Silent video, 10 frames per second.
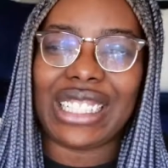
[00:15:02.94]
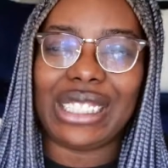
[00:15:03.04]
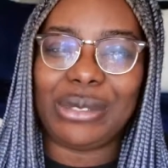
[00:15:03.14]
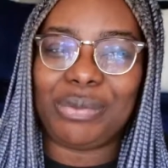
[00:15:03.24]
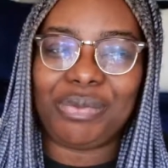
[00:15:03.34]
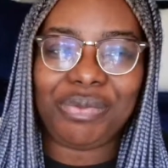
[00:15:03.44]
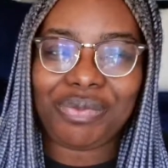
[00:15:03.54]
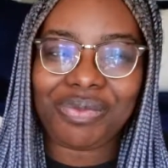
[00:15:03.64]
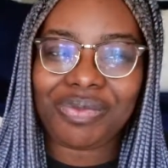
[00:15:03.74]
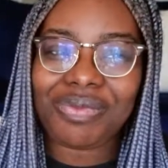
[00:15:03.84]
um,
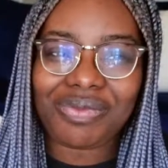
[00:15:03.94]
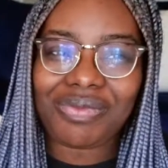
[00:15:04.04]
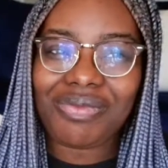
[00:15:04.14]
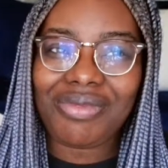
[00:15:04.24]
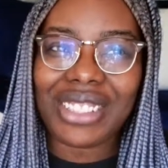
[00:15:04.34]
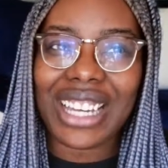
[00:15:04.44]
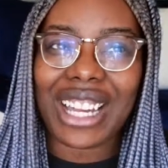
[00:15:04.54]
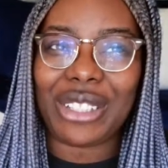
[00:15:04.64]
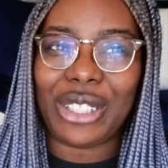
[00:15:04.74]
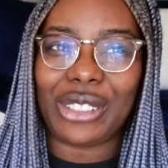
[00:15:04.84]

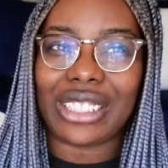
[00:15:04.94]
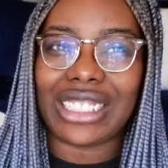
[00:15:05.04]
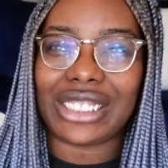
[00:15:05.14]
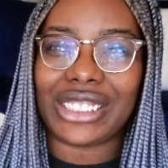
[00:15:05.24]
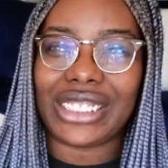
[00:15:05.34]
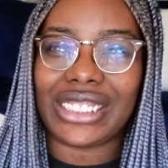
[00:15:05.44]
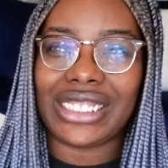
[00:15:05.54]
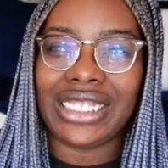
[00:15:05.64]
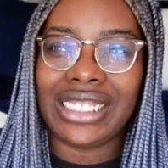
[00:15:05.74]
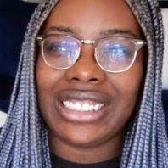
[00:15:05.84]
I don't know, you guys are
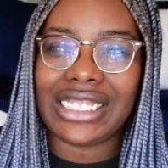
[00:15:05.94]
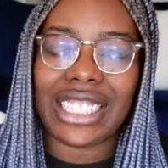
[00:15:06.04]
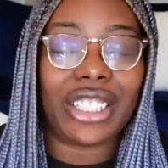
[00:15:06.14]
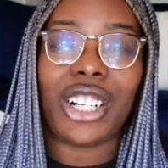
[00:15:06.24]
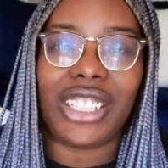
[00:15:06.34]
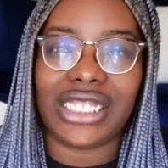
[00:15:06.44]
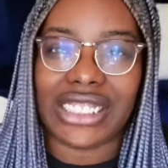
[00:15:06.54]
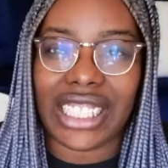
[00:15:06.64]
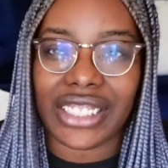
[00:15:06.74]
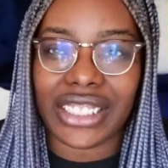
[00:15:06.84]
selling cars
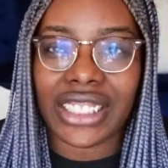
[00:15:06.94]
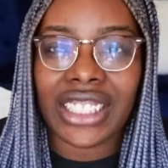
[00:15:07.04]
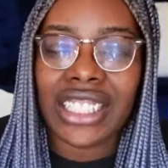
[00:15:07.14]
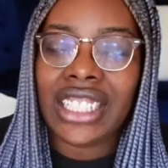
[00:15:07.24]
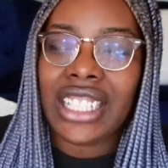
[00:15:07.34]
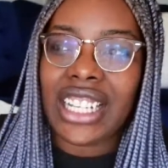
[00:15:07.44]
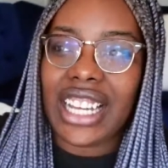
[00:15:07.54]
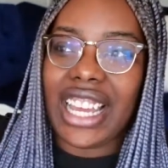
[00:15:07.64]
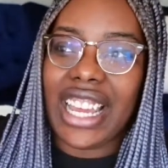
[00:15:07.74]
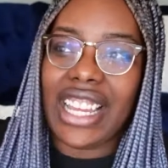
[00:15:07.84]
together,
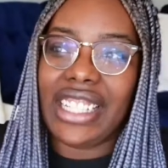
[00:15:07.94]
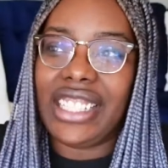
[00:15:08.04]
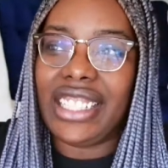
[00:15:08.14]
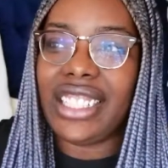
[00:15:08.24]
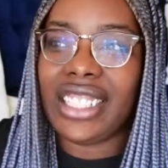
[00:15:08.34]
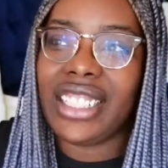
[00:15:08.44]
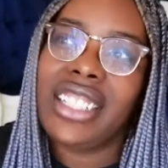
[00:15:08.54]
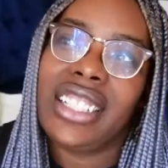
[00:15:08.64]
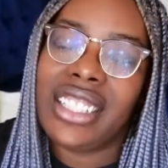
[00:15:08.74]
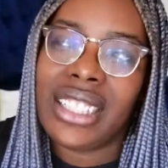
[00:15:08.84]
and
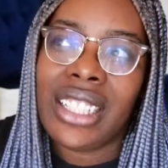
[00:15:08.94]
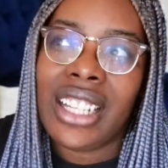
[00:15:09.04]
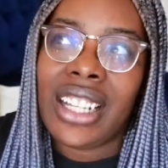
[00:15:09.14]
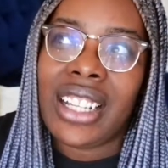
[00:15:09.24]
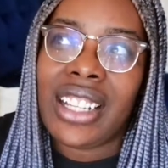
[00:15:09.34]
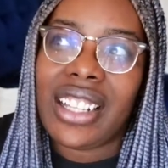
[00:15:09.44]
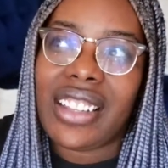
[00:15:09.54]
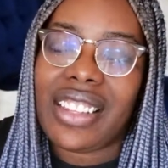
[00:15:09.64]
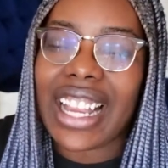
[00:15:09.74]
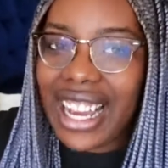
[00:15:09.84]

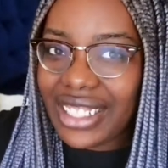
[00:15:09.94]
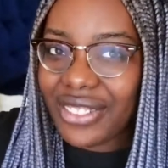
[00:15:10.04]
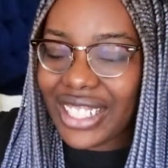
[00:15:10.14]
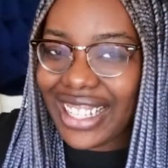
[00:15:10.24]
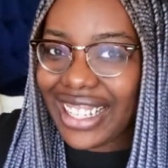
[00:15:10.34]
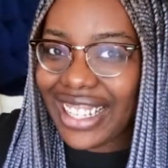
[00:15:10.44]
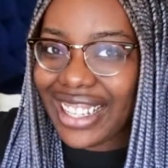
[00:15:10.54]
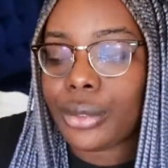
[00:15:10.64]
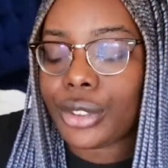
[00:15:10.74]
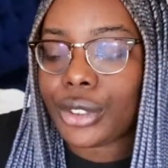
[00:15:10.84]
they kind of
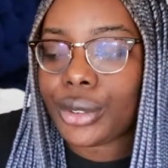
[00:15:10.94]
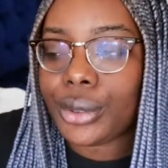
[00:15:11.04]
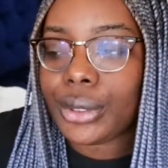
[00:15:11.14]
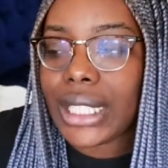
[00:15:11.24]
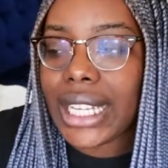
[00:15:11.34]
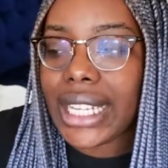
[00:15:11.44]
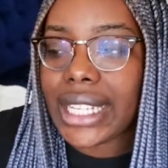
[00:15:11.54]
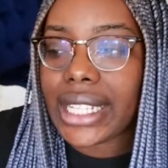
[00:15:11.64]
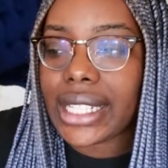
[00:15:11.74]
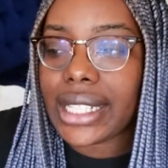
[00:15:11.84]
like do
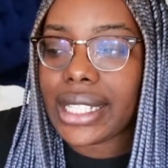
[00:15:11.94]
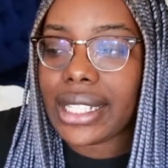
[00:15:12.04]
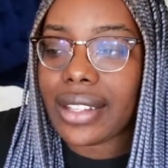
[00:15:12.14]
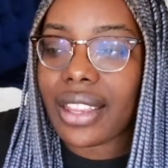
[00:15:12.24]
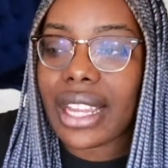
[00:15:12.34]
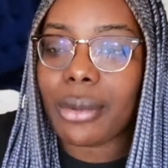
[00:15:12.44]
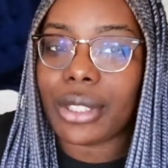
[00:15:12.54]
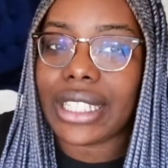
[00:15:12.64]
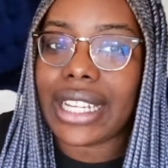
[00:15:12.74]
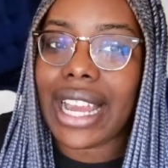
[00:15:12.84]
like a thing
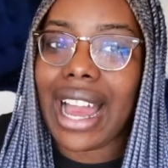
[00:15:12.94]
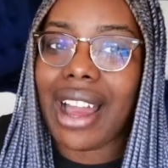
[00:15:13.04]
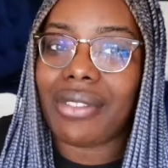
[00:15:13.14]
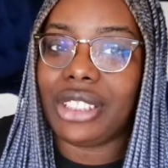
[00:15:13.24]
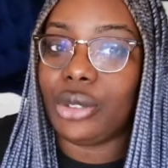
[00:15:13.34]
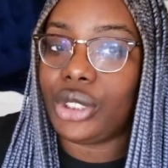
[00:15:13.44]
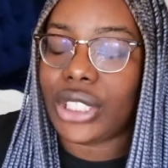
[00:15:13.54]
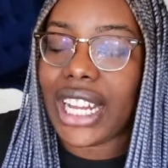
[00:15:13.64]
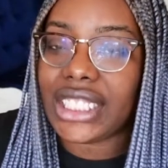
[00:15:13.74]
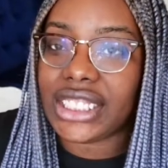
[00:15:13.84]
where they have a new
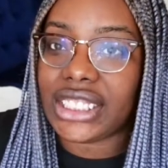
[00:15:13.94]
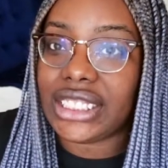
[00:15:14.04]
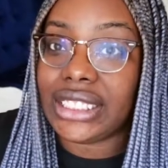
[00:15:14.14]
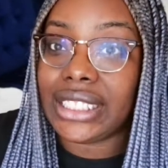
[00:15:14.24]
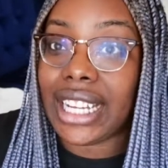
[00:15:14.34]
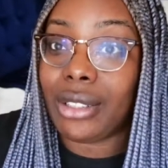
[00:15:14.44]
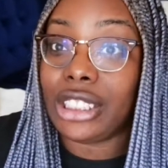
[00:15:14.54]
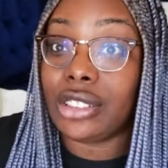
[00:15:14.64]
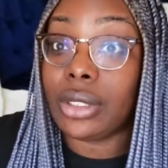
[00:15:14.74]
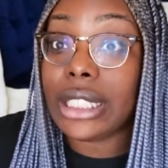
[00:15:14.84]
strategy that
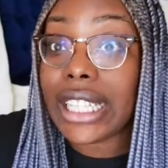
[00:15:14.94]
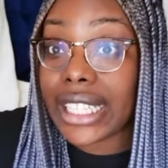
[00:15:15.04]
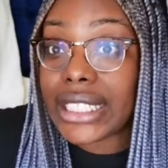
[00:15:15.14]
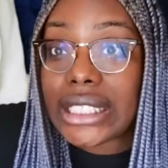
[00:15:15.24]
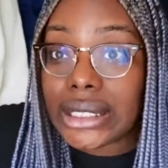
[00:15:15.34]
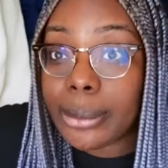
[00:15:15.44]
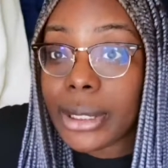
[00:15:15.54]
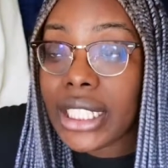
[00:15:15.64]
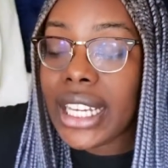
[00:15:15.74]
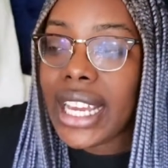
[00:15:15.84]
is really kicking up,
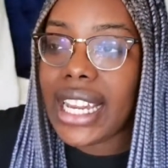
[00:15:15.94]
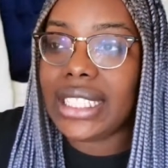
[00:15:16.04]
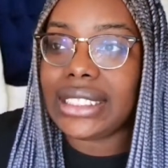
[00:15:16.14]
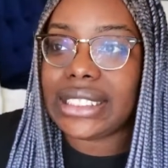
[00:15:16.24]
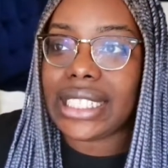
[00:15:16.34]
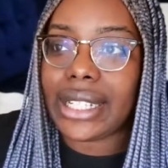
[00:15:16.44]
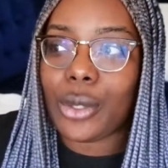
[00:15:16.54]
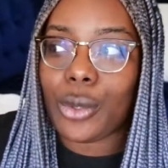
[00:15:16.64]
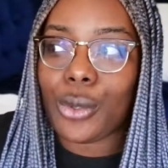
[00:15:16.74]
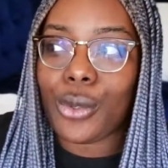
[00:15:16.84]
and it's
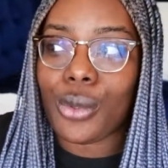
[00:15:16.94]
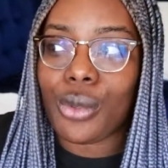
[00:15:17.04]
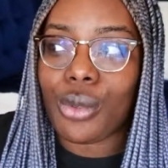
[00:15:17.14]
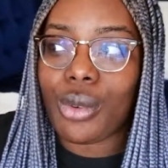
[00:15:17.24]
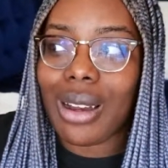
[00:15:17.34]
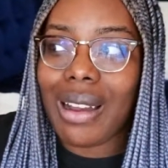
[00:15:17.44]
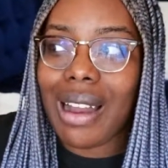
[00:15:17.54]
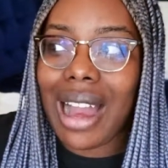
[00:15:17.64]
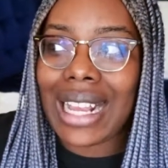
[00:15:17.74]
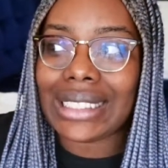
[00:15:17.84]
like, ooh,
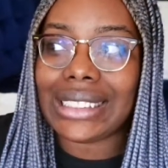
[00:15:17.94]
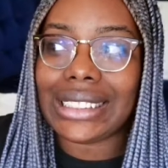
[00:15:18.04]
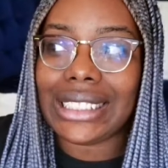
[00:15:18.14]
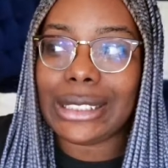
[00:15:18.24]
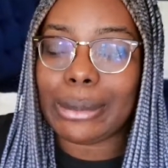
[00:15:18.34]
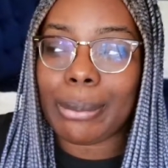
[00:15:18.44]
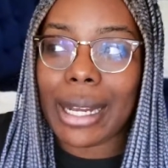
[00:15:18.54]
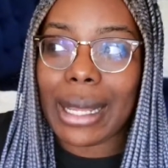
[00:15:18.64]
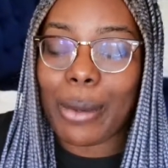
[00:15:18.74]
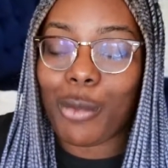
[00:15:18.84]
I could teach
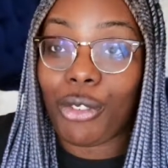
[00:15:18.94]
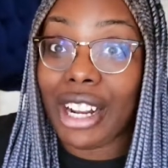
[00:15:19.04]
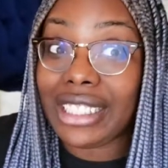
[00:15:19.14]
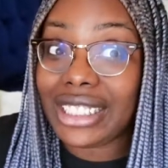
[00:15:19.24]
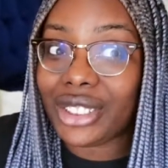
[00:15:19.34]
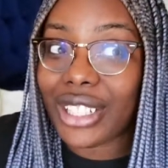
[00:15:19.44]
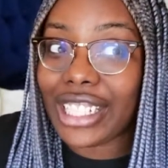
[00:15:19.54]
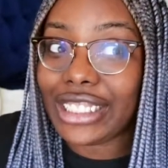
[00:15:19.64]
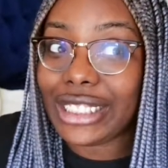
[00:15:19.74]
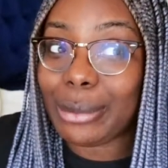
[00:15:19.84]
my friend the
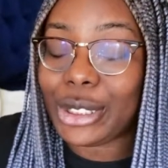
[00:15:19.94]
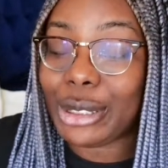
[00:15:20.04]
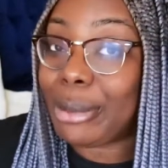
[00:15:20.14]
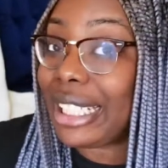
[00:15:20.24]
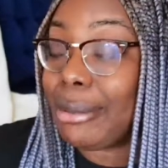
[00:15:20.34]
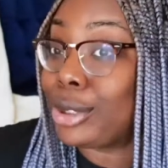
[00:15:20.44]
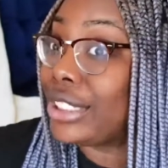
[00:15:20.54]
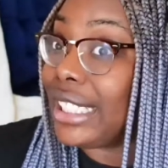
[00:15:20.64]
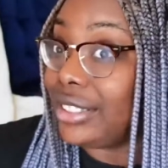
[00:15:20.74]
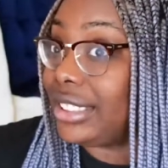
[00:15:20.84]
strategy, but she might get more
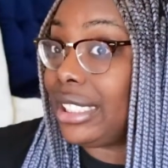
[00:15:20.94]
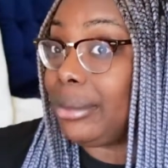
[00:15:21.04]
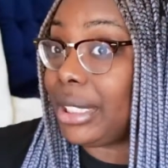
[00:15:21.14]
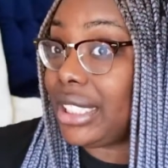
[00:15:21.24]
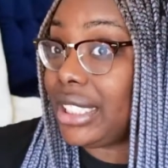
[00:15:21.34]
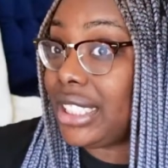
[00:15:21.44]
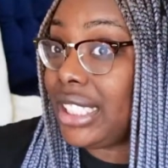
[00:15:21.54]
sales than me.